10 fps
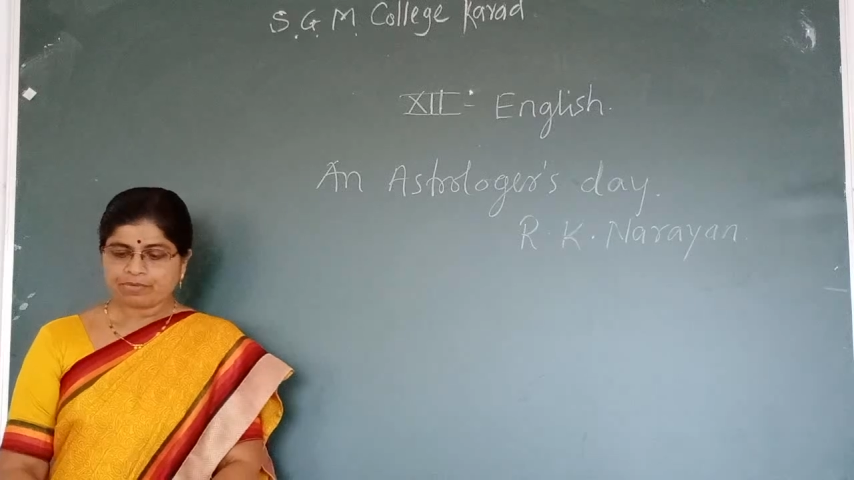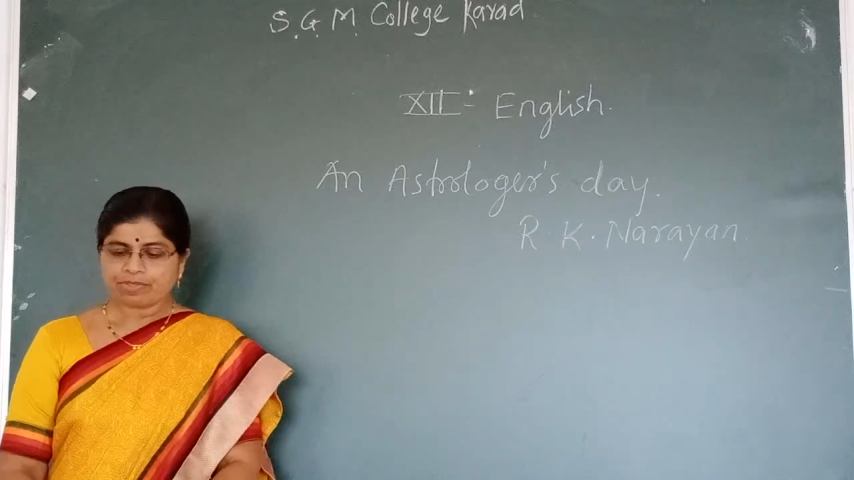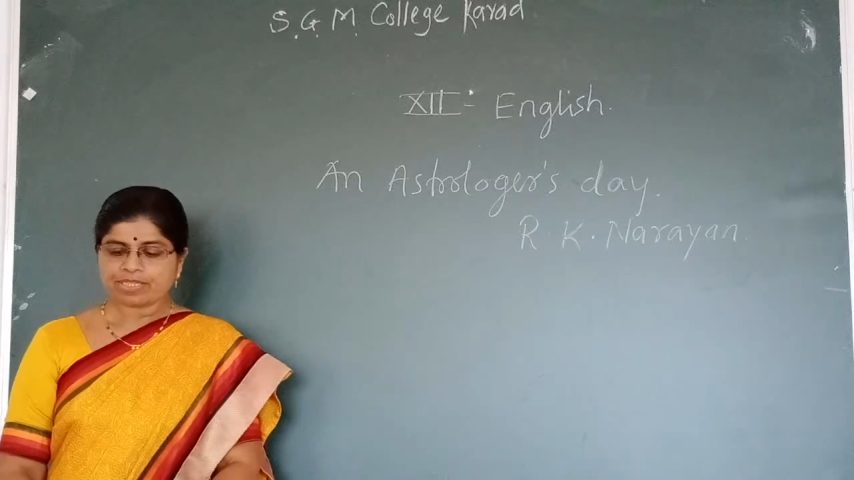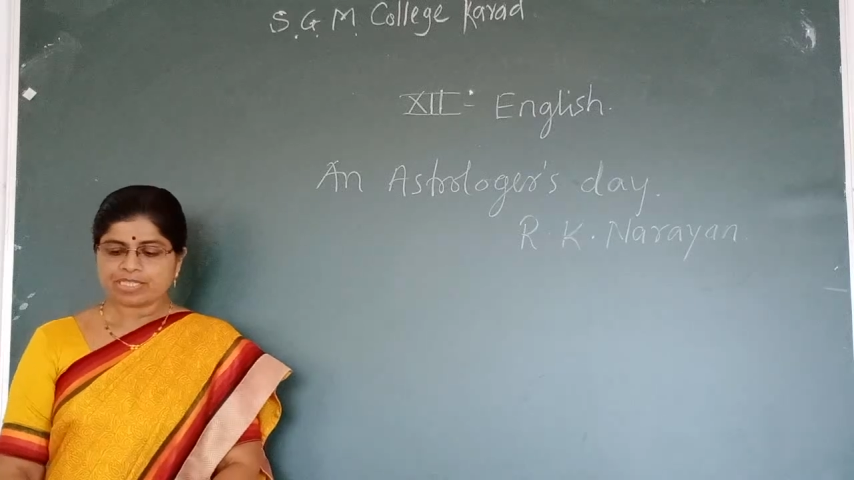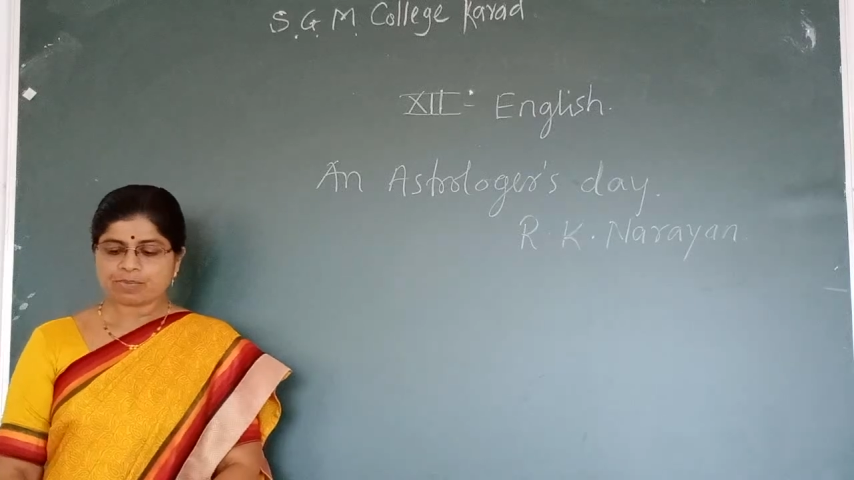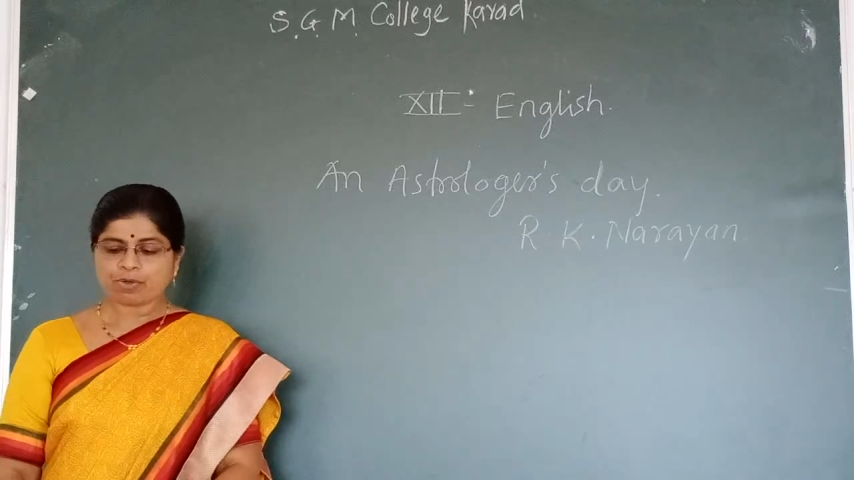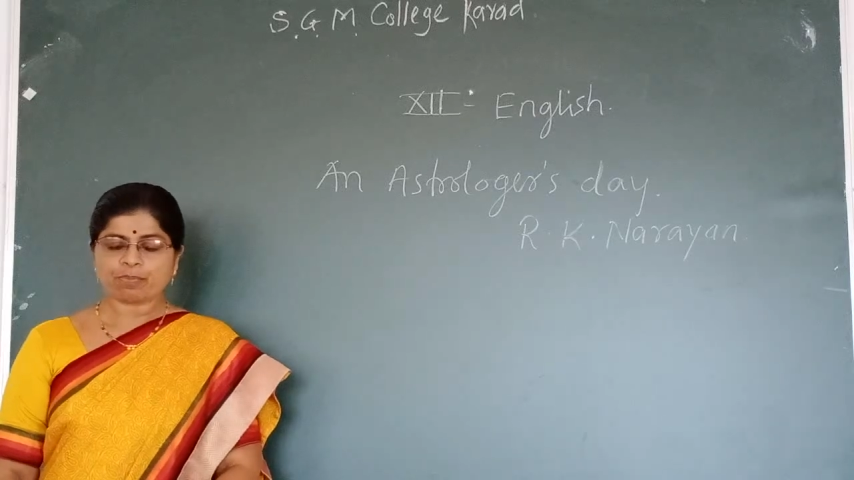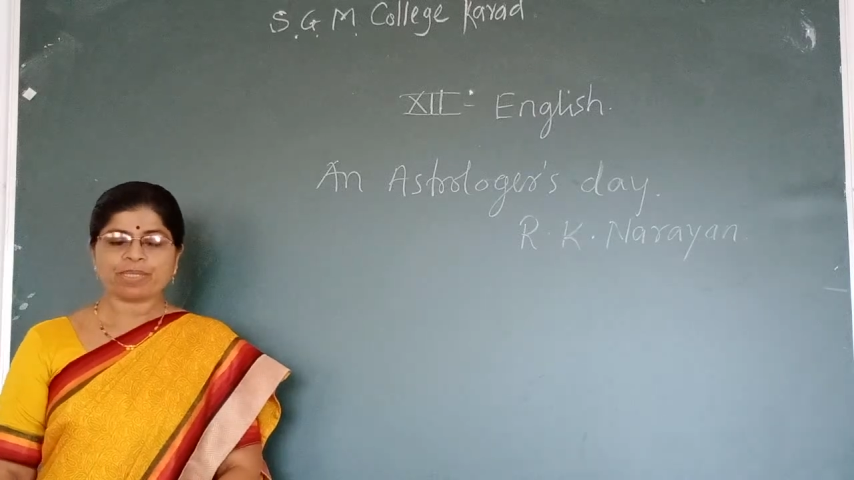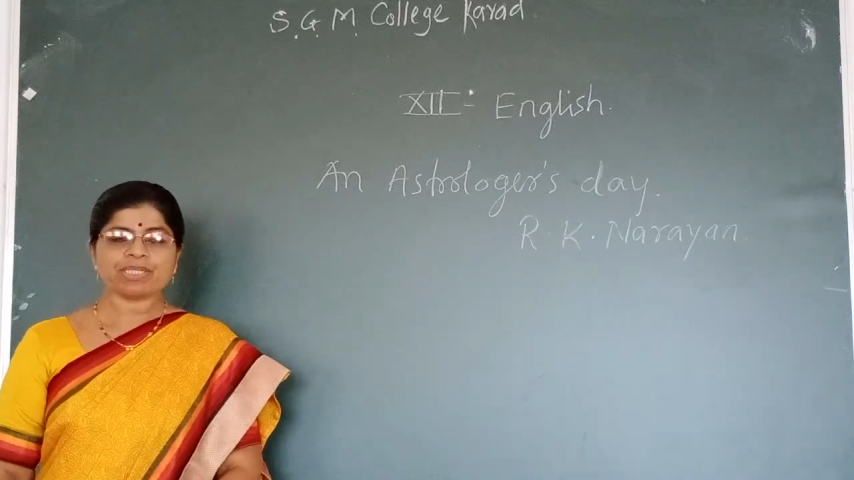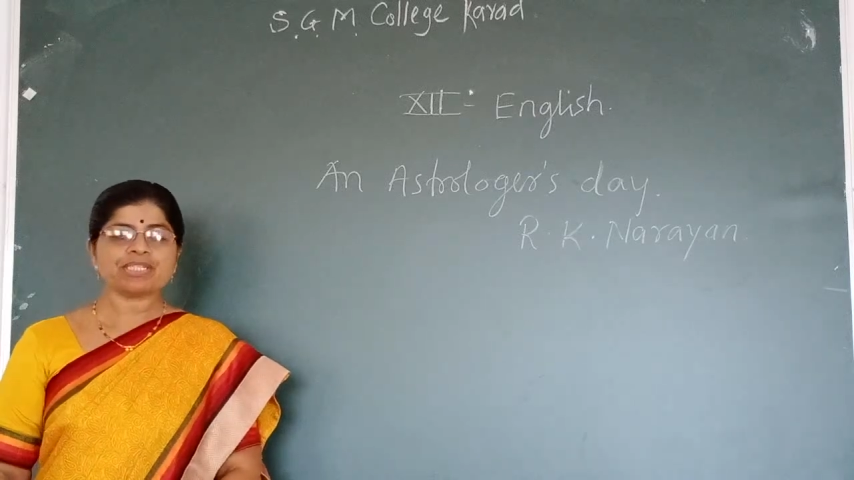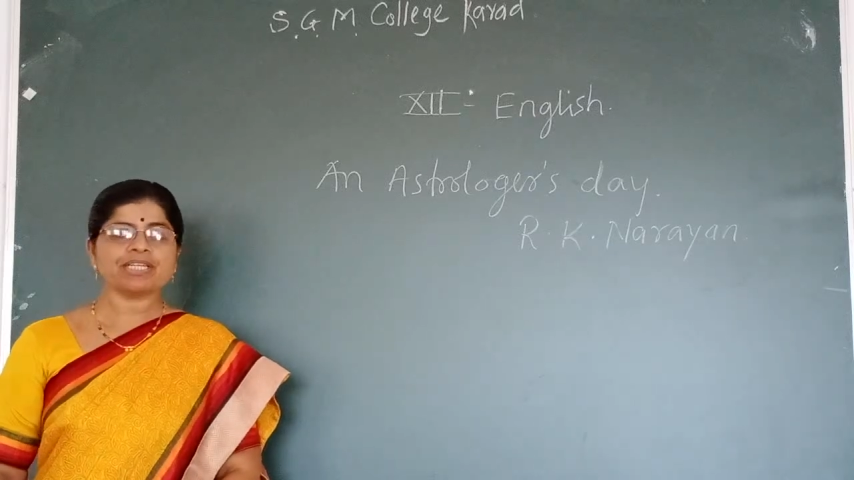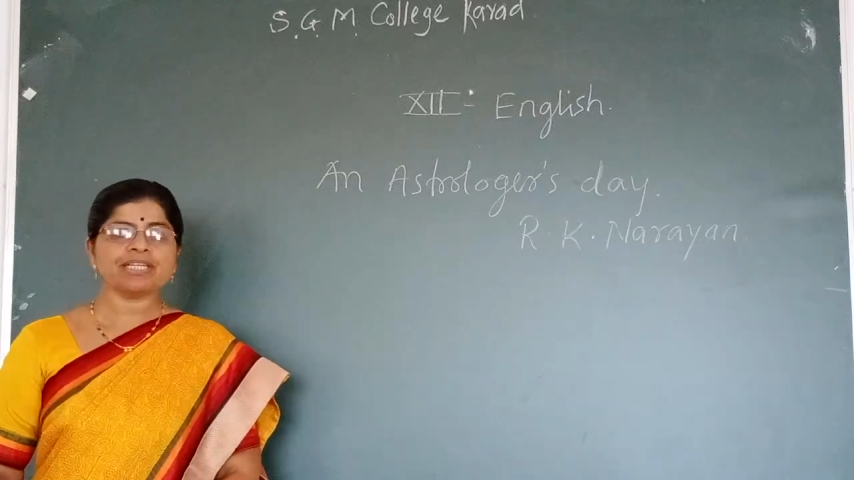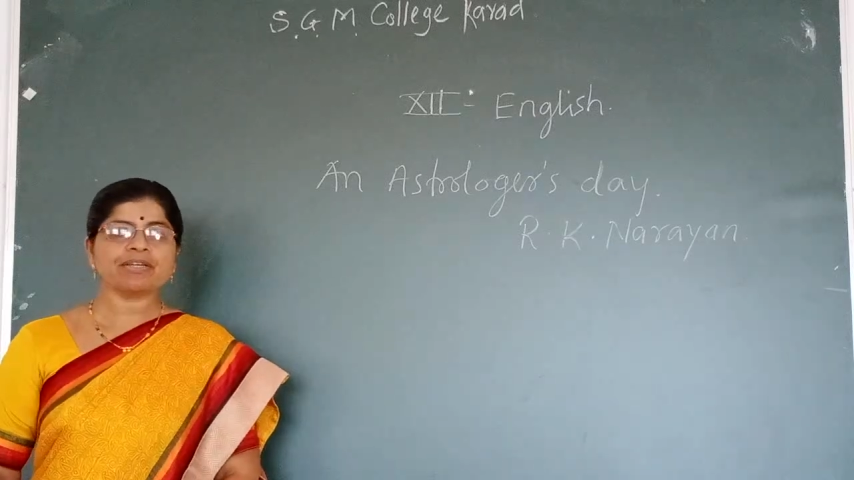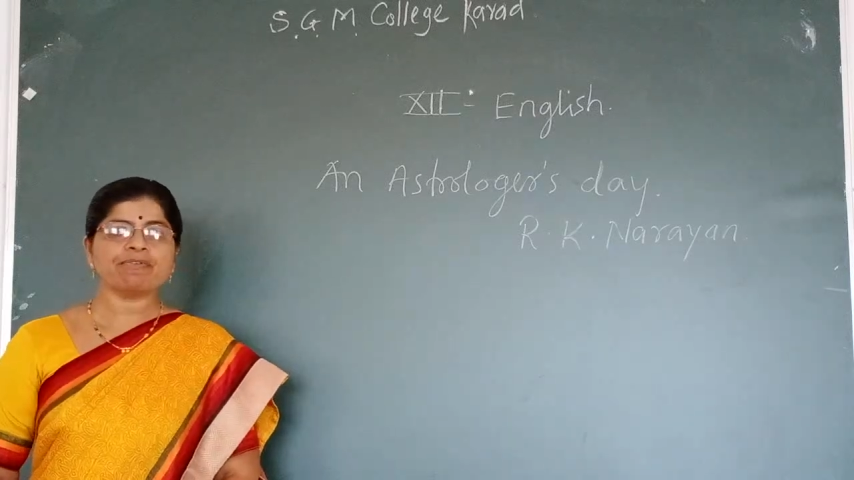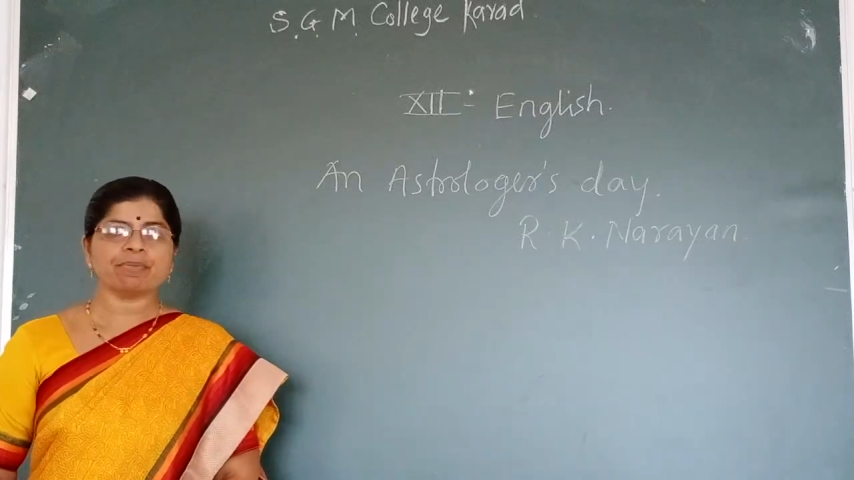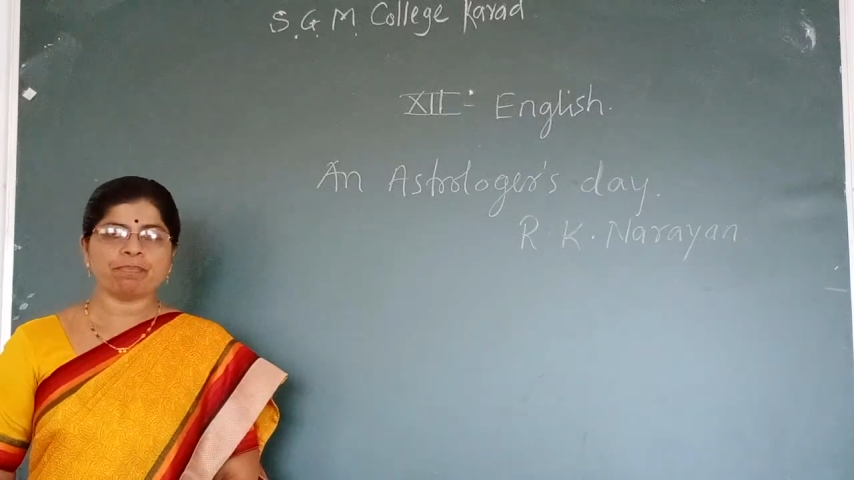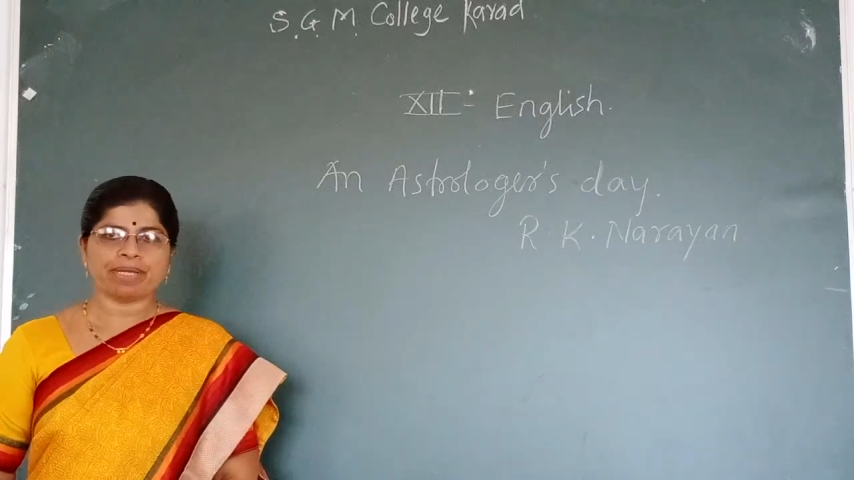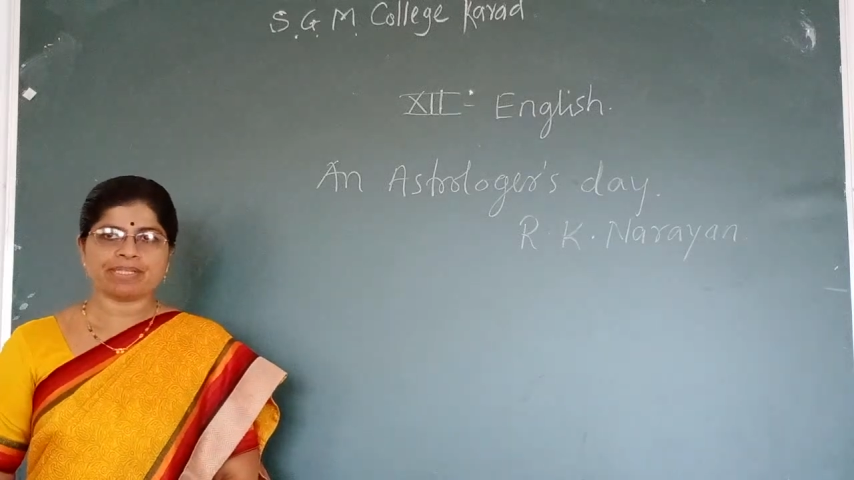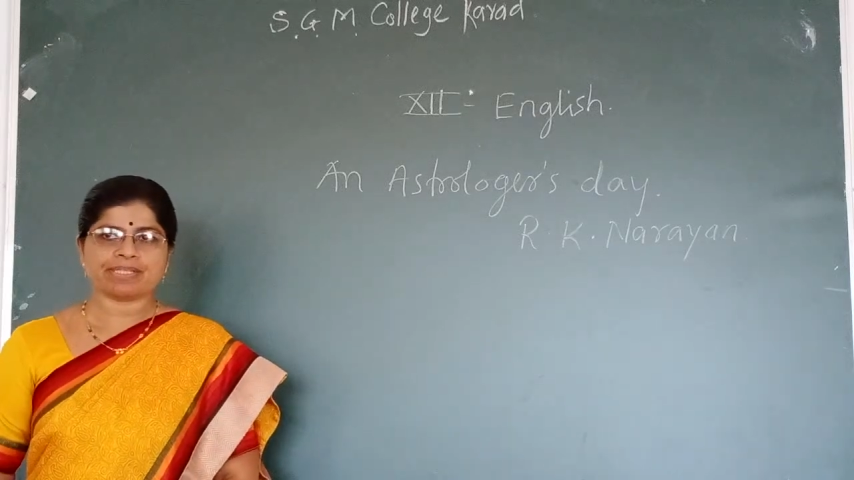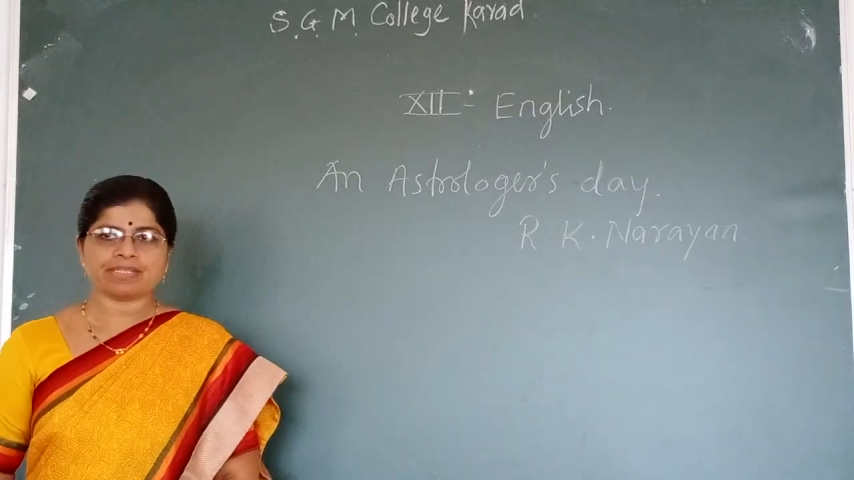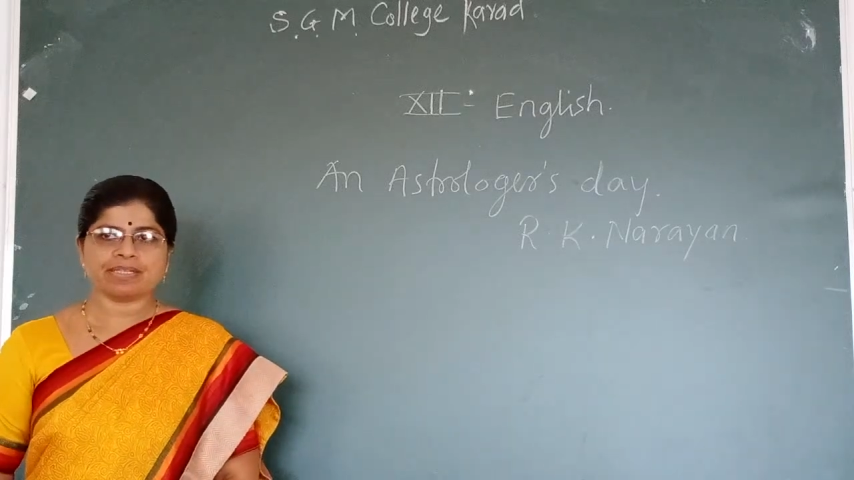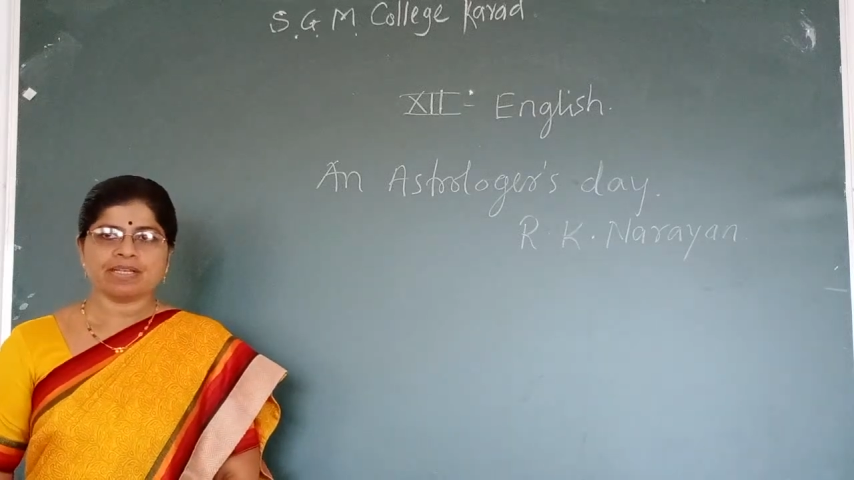with his professional equipments.